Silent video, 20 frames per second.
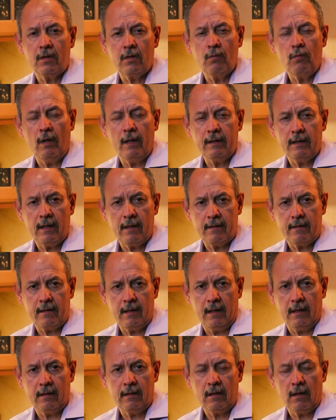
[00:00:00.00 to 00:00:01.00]
to
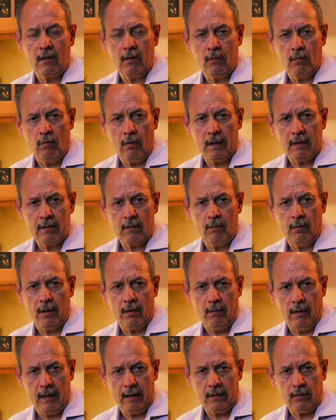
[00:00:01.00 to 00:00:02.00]
understand what we
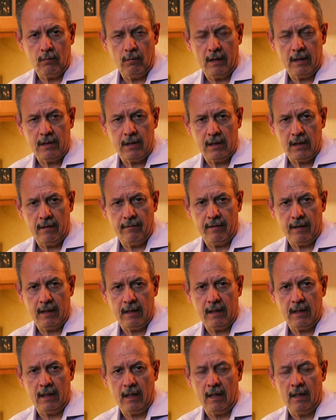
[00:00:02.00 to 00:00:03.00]
want to achieve
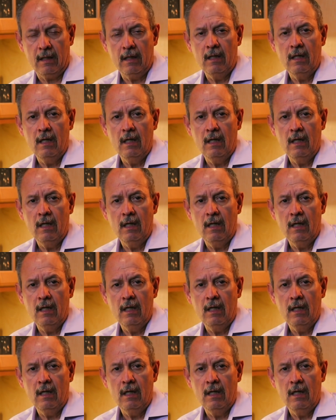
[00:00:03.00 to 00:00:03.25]
here.